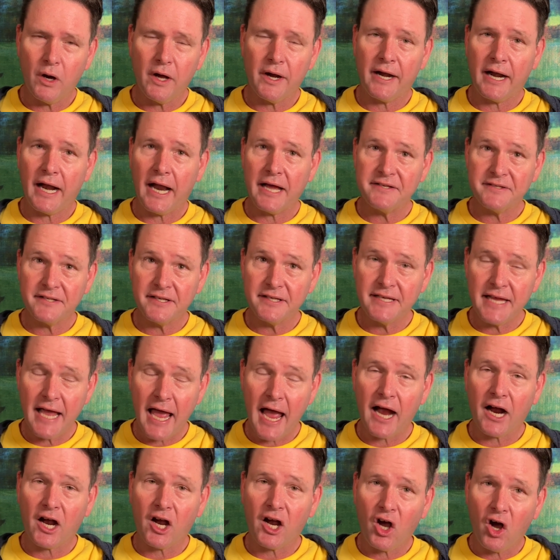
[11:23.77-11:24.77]
And I said, "Yeah,
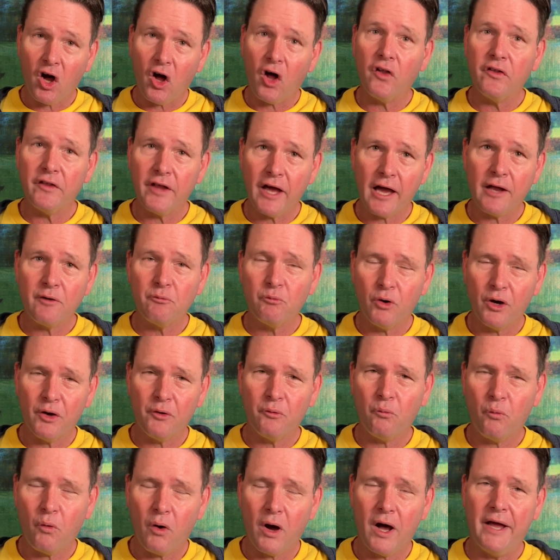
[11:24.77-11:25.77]
call
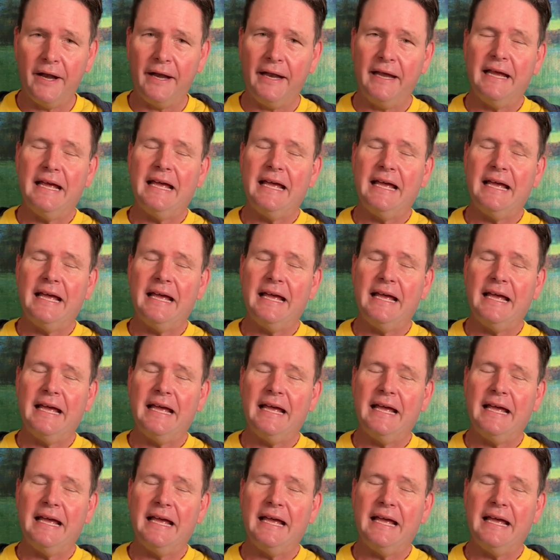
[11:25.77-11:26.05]
911.